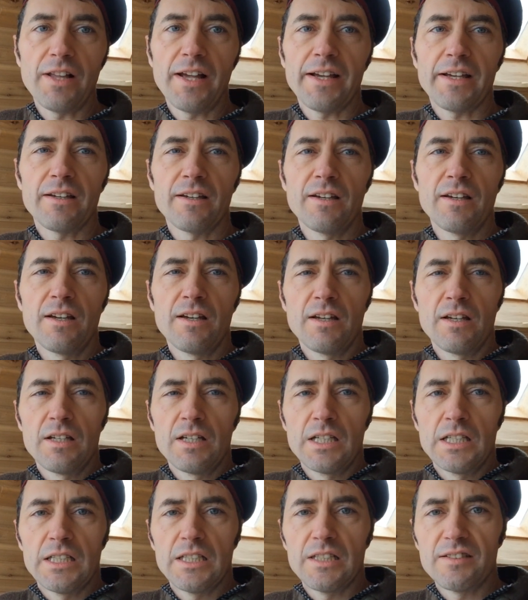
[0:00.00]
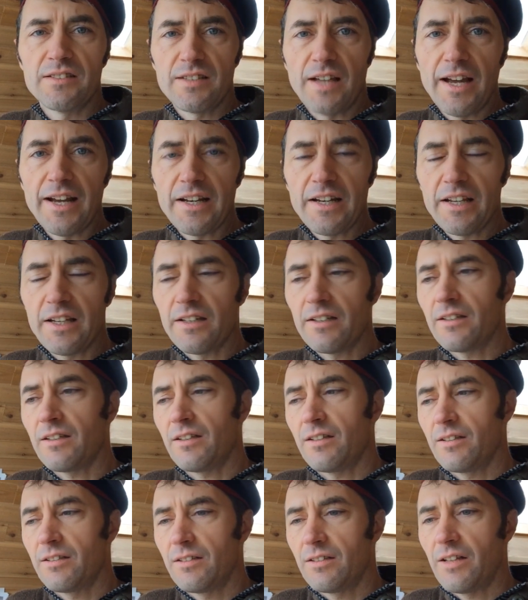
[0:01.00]
Like, designing
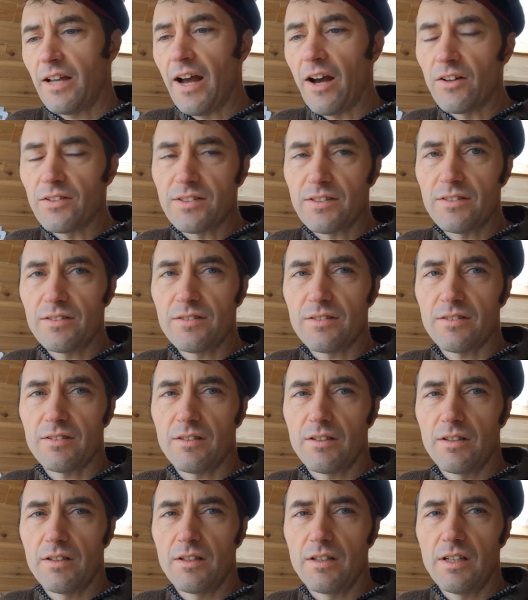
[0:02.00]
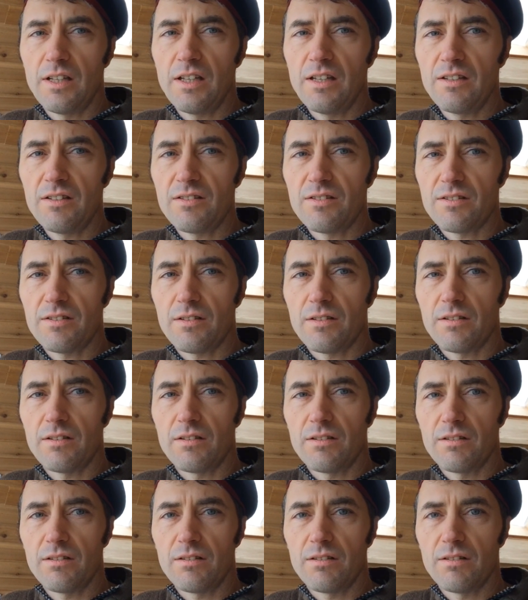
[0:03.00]
houses is
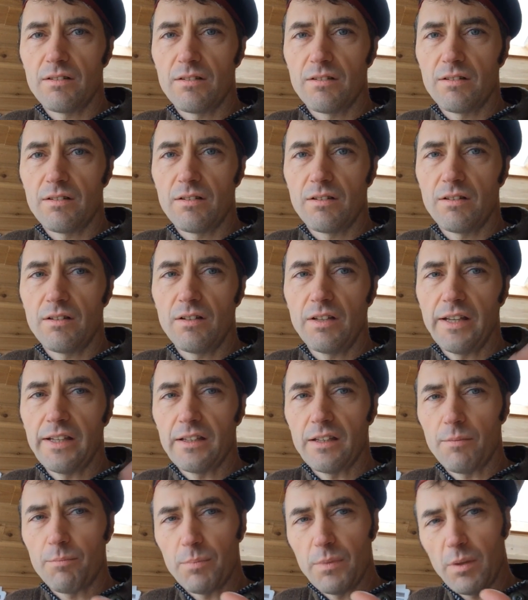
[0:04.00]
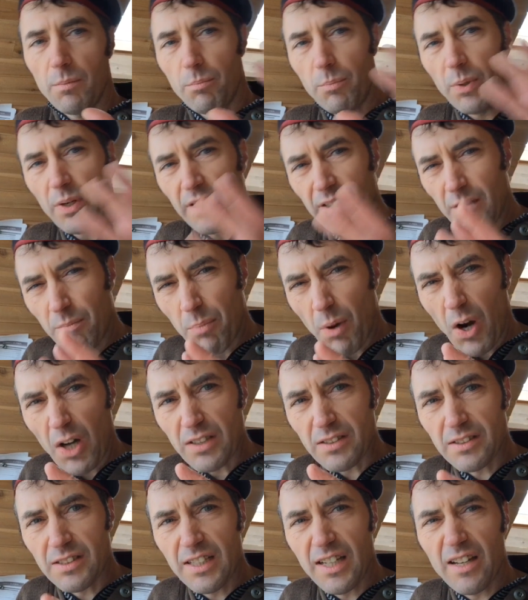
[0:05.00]
like the putting the
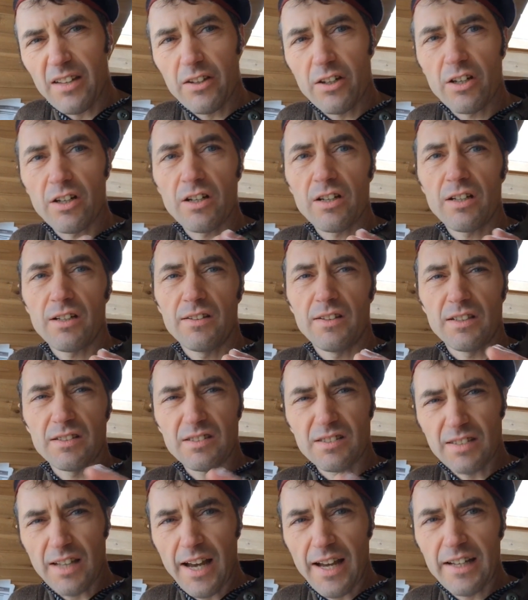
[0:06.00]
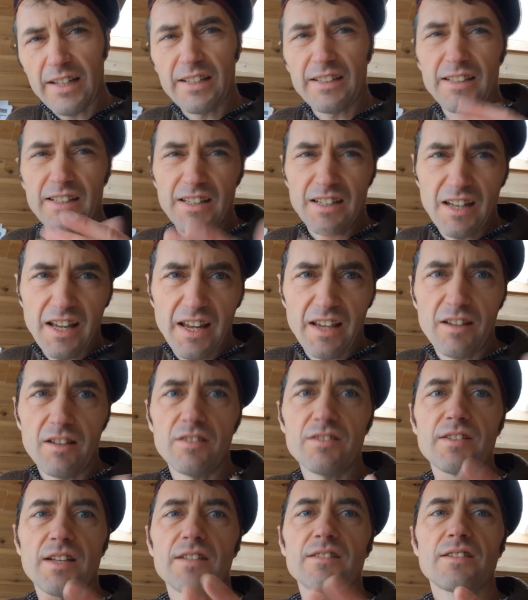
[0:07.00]
parts together and the siding and the
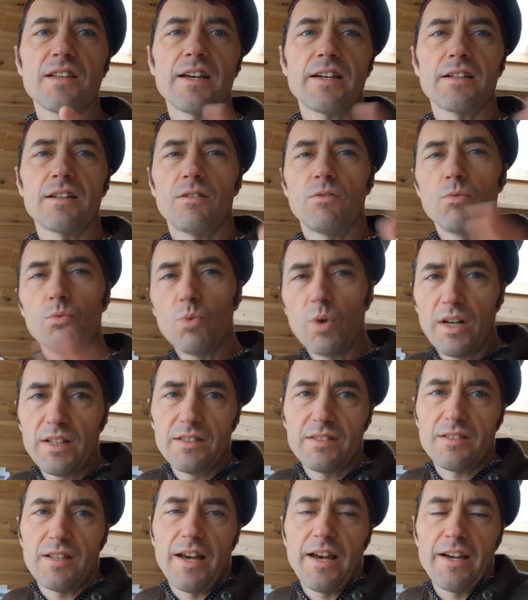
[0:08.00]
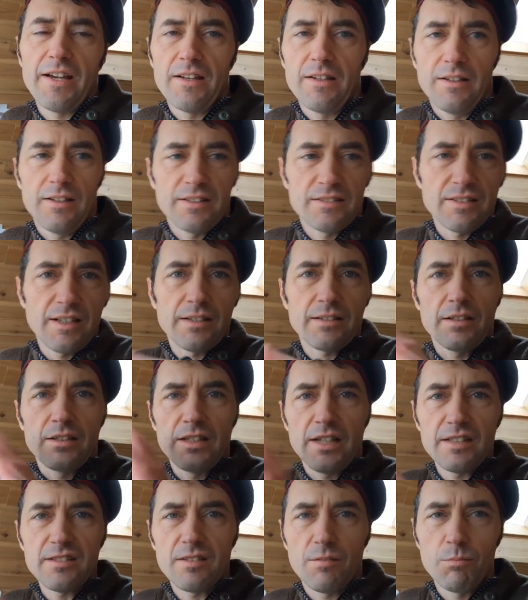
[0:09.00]
nails. That's like one side. That's like the
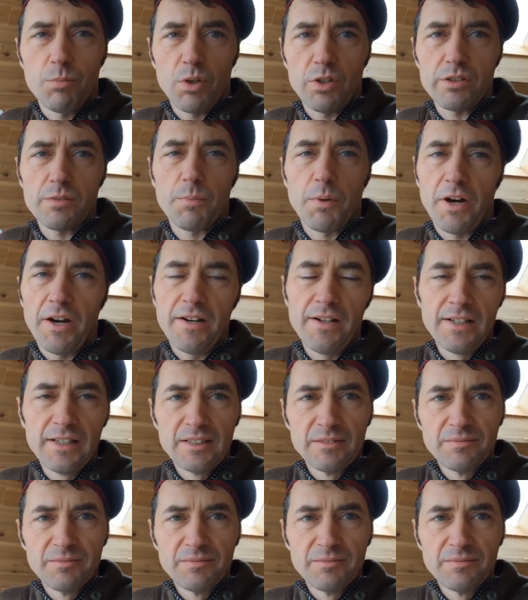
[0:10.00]
nuts and bolts part.